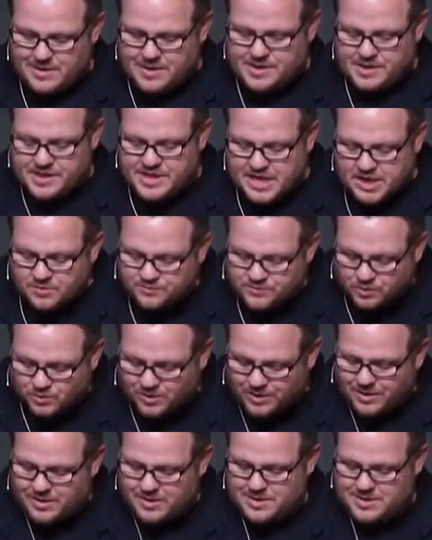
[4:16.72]
Therefore,
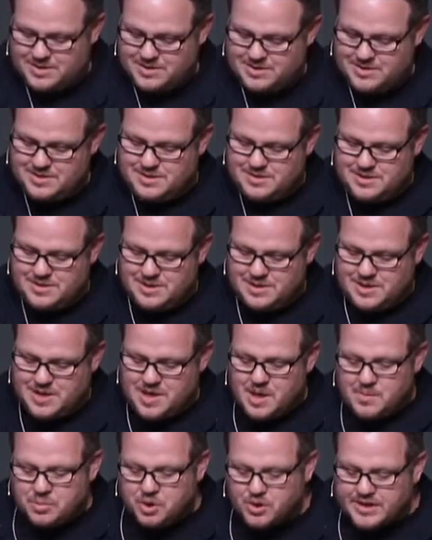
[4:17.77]

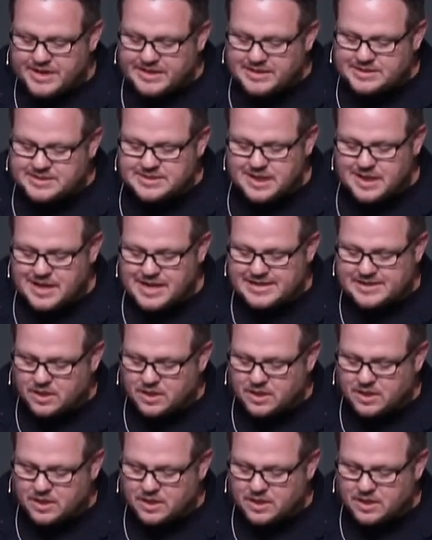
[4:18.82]
putting aside